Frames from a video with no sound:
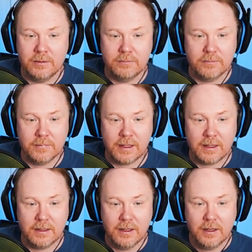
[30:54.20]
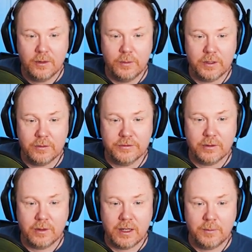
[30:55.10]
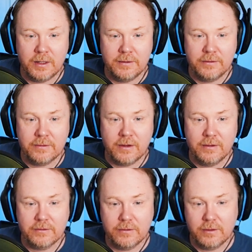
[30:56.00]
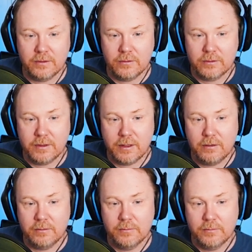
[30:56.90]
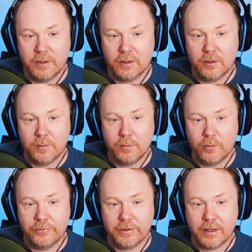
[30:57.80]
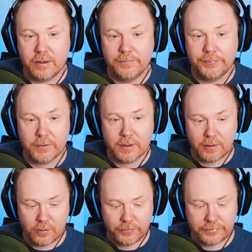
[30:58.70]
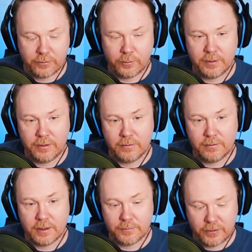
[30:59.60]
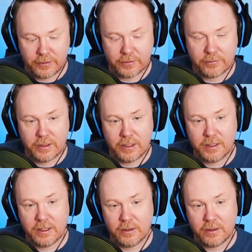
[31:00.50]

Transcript: that. We can also animate these eyes so you can look down and be a little bit more sad. Also, we'll be like putting the 3 key on